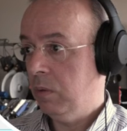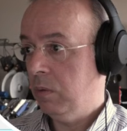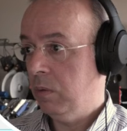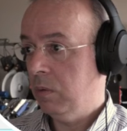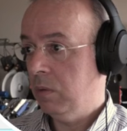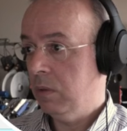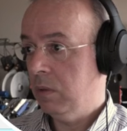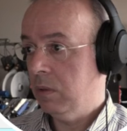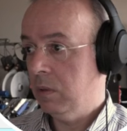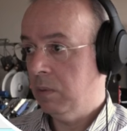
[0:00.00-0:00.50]

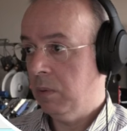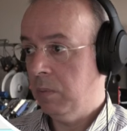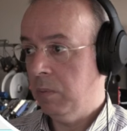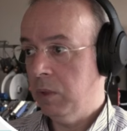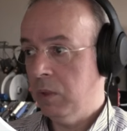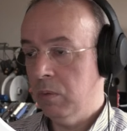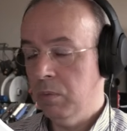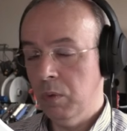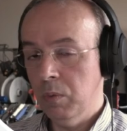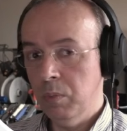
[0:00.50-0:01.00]
These
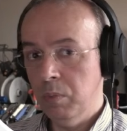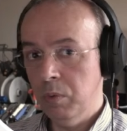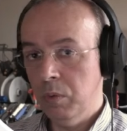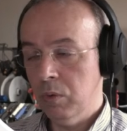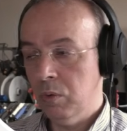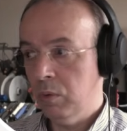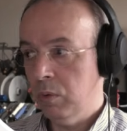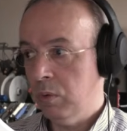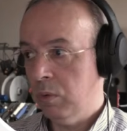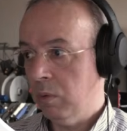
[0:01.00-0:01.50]
steps
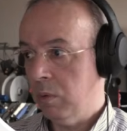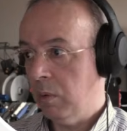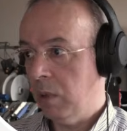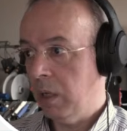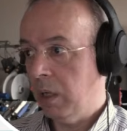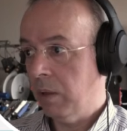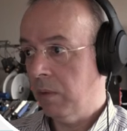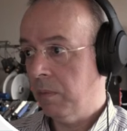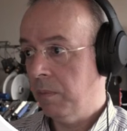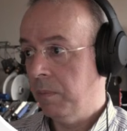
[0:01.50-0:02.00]
form the
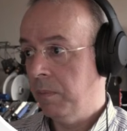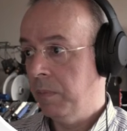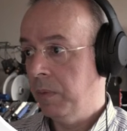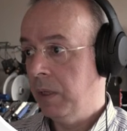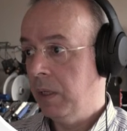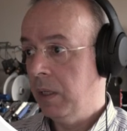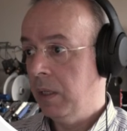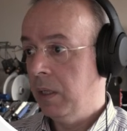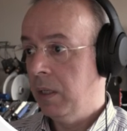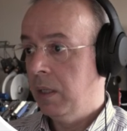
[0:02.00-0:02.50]
foundation
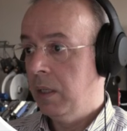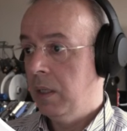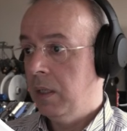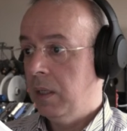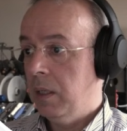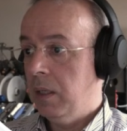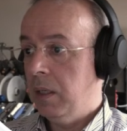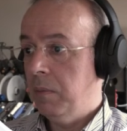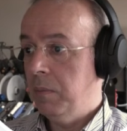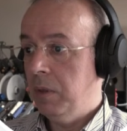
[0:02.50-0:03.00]
for
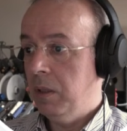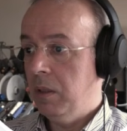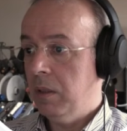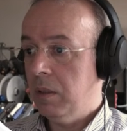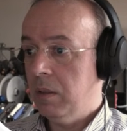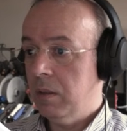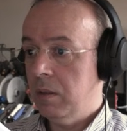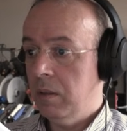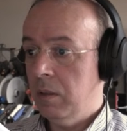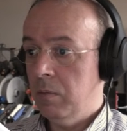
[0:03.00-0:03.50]
extracting and
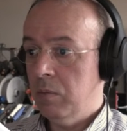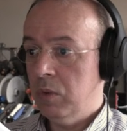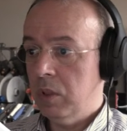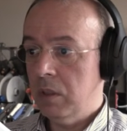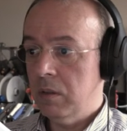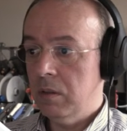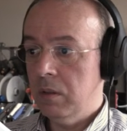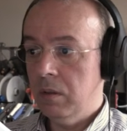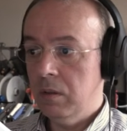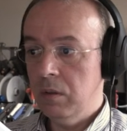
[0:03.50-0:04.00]

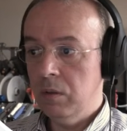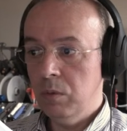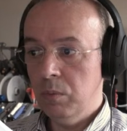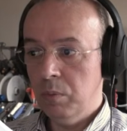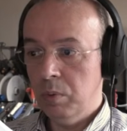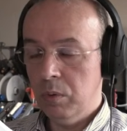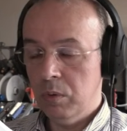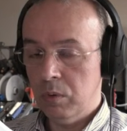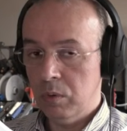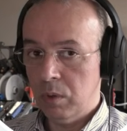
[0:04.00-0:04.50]
reconstructing
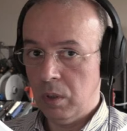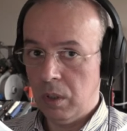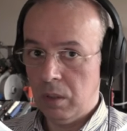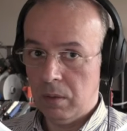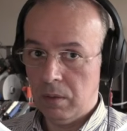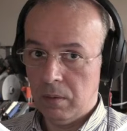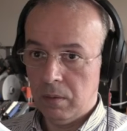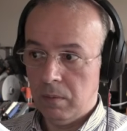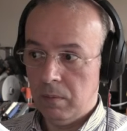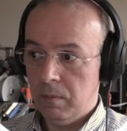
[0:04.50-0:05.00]
geometry
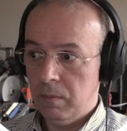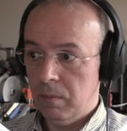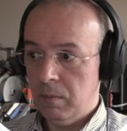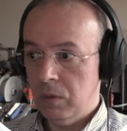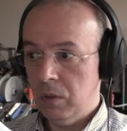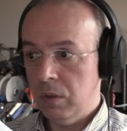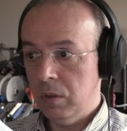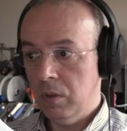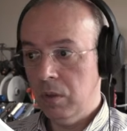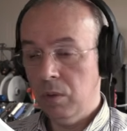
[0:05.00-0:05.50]
with
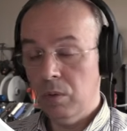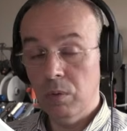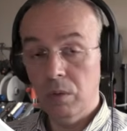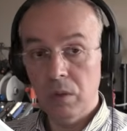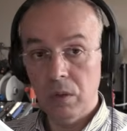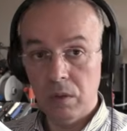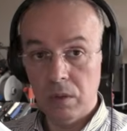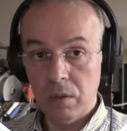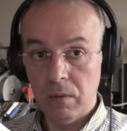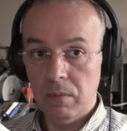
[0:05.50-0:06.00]
precision
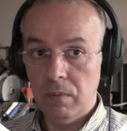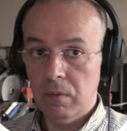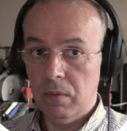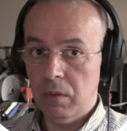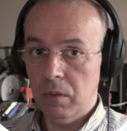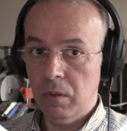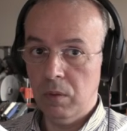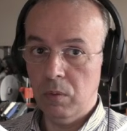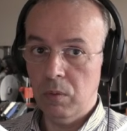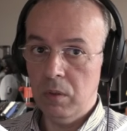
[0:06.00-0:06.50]

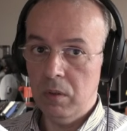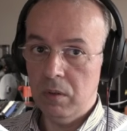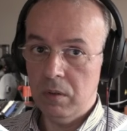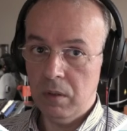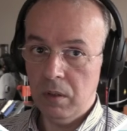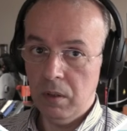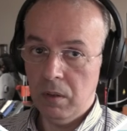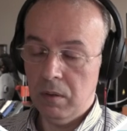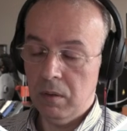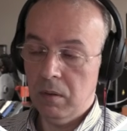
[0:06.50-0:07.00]
using
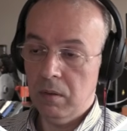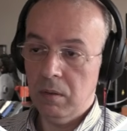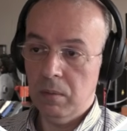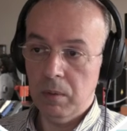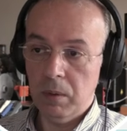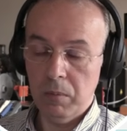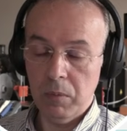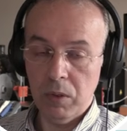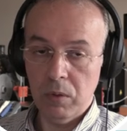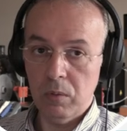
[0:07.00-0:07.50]
Fusion's
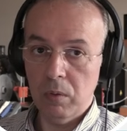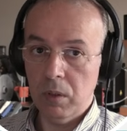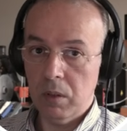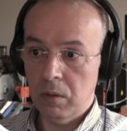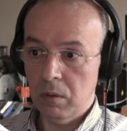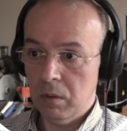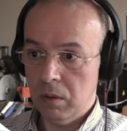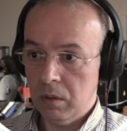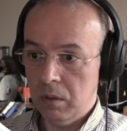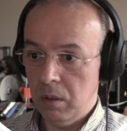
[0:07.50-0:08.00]
tools.
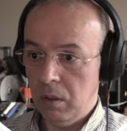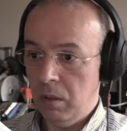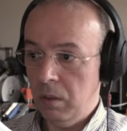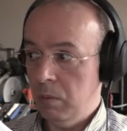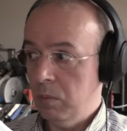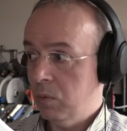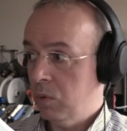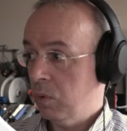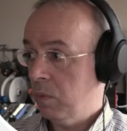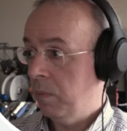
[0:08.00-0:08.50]

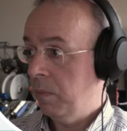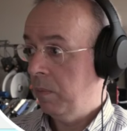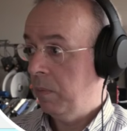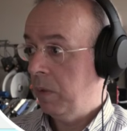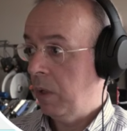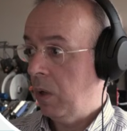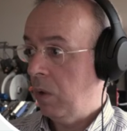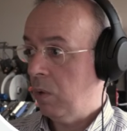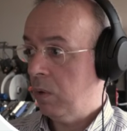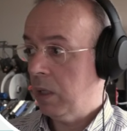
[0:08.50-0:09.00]

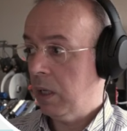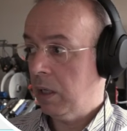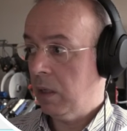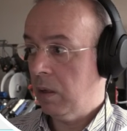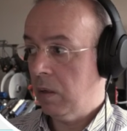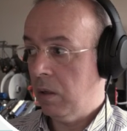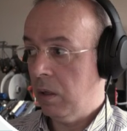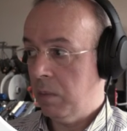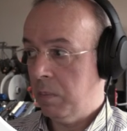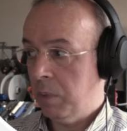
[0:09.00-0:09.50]
This video
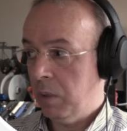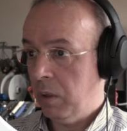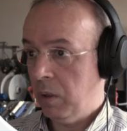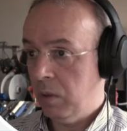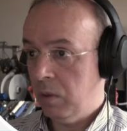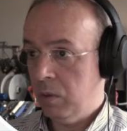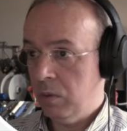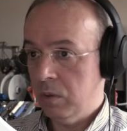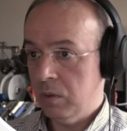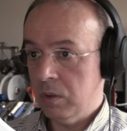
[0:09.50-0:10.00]
is just the
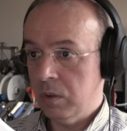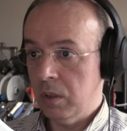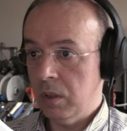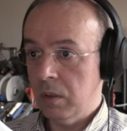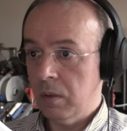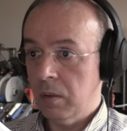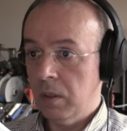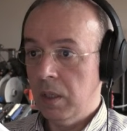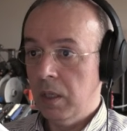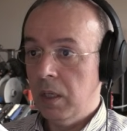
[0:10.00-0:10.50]
first
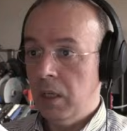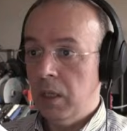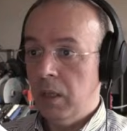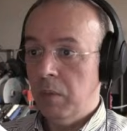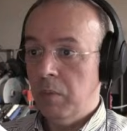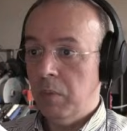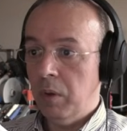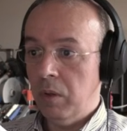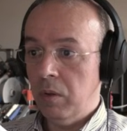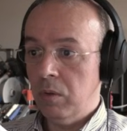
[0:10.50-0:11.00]
in a
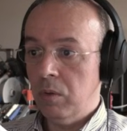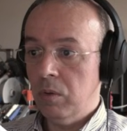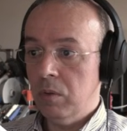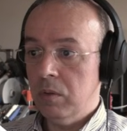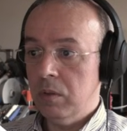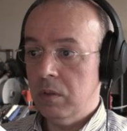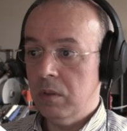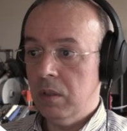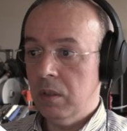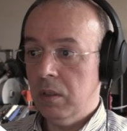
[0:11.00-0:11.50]
series of
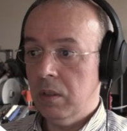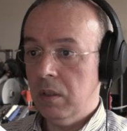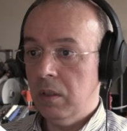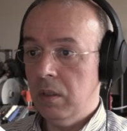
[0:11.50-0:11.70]
4.